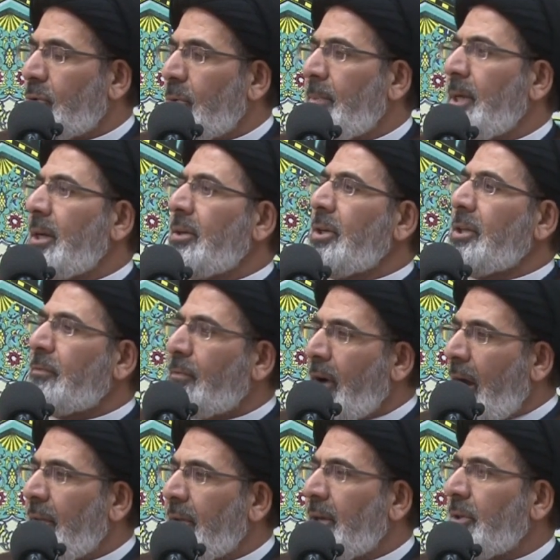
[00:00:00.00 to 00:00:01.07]
to be a good
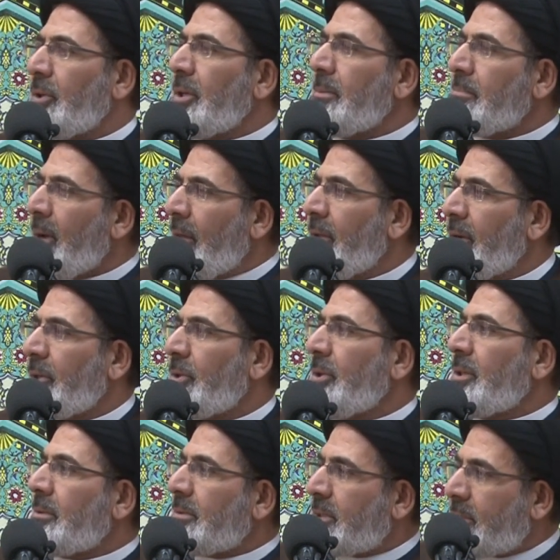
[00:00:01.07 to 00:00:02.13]
father, good mother,
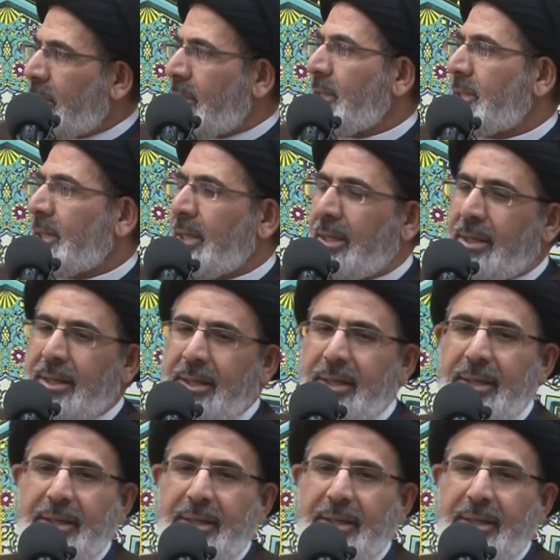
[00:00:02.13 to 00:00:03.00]
good citizen.